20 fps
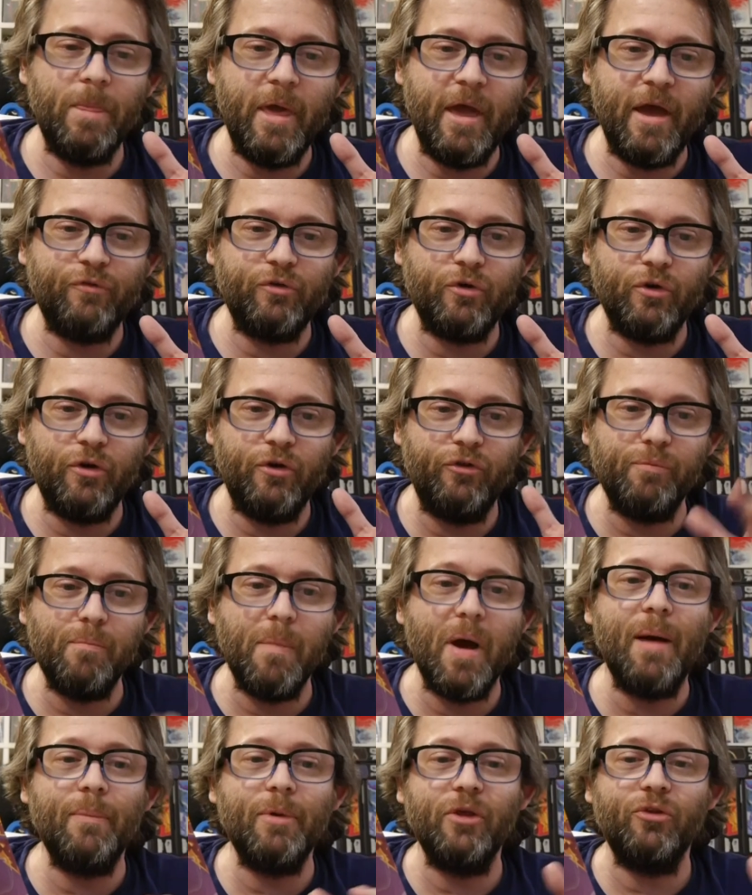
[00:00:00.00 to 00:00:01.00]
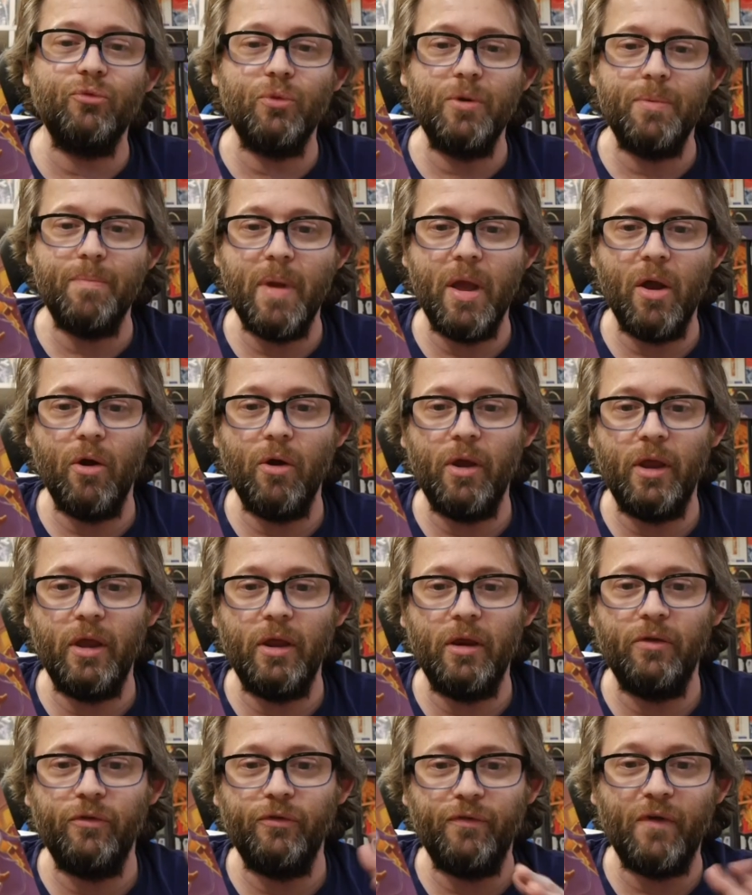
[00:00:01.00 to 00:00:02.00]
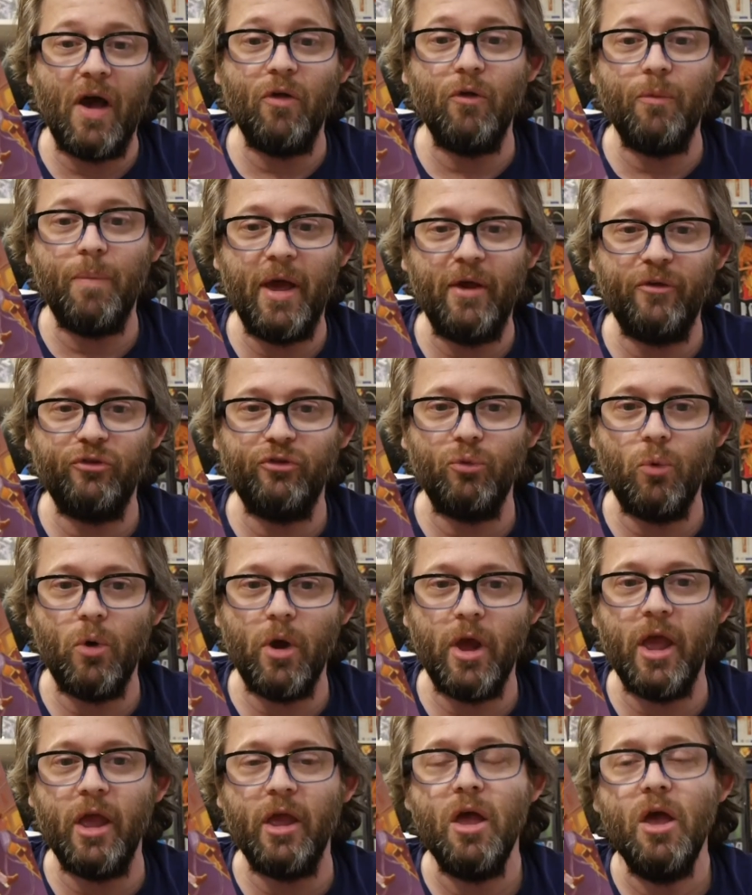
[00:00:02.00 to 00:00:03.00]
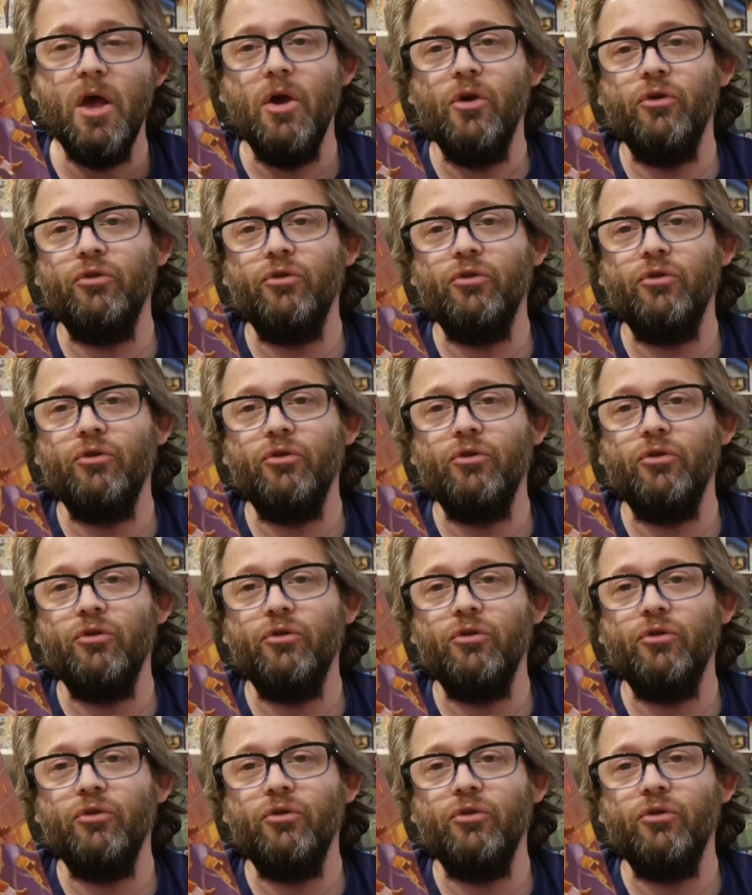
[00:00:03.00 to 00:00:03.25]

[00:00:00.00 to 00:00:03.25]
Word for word: after his mom gets remarried, his father passes away,